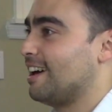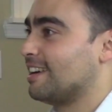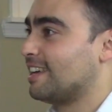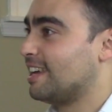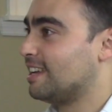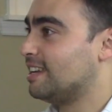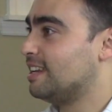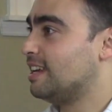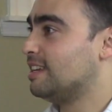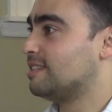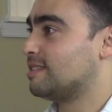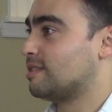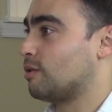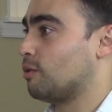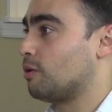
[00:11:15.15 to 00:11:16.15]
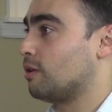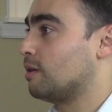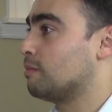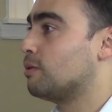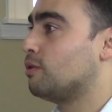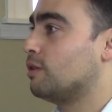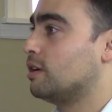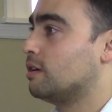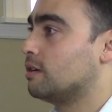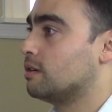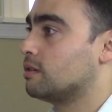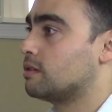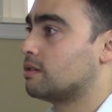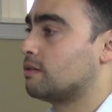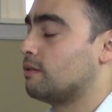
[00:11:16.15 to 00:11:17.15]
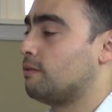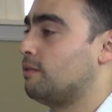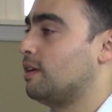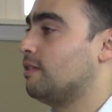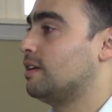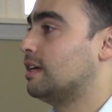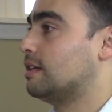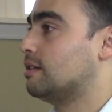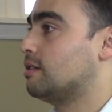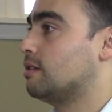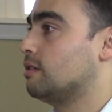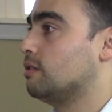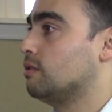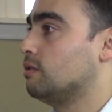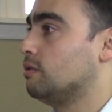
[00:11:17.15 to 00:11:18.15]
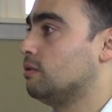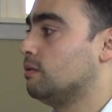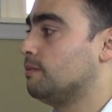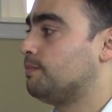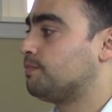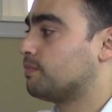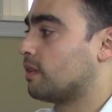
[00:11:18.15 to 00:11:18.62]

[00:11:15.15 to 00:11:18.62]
candidates or employers failing to